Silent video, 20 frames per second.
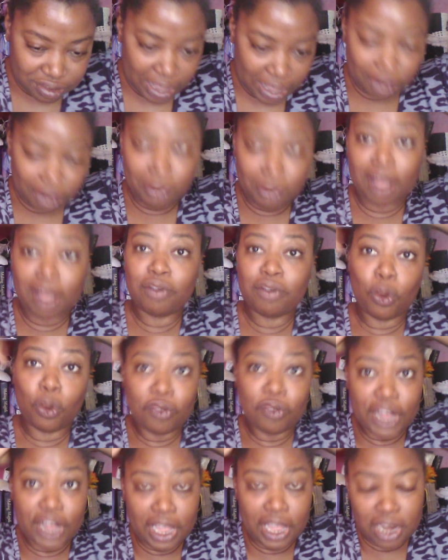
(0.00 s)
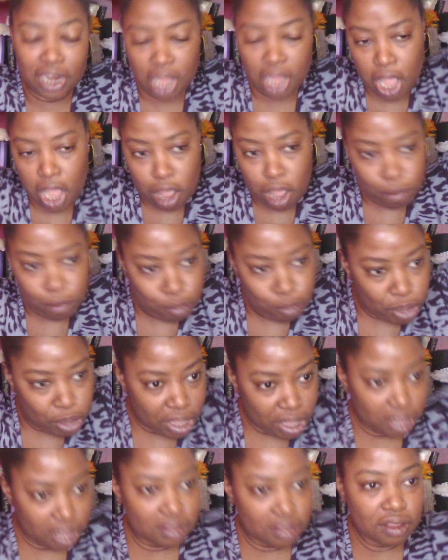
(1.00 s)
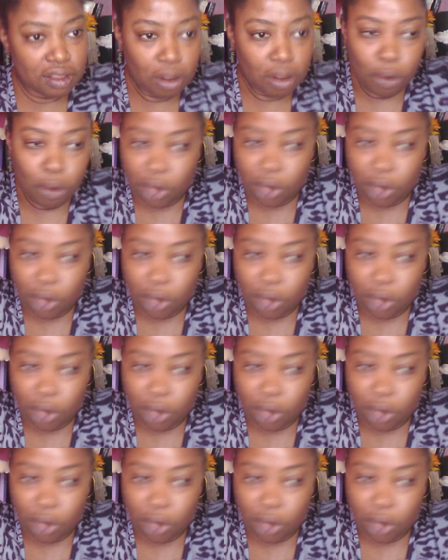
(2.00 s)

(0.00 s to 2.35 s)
I don't have overhead. But an old